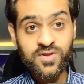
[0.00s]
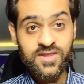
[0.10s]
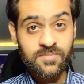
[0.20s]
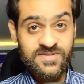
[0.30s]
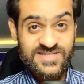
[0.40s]

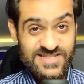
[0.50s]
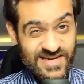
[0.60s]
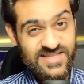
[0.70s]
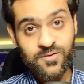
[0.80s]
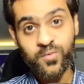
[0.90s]
the
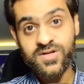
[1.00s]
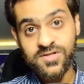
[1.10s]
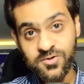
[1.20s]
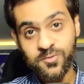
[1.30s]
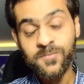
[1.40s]
mistake that we
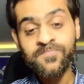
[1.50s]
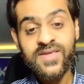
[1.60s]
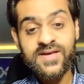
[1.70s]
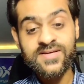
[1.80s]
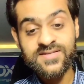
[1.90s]
do
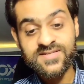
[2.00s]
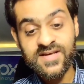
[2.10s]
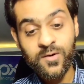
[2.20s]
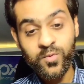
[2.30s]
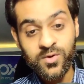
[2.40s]
is
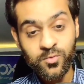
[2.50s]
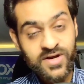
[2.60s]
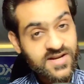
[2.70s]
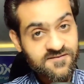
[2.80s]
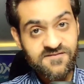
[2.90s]
that we
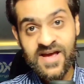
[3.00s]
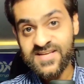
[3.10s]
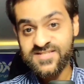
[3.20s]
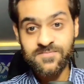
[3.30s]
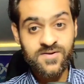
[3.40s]
read it fast,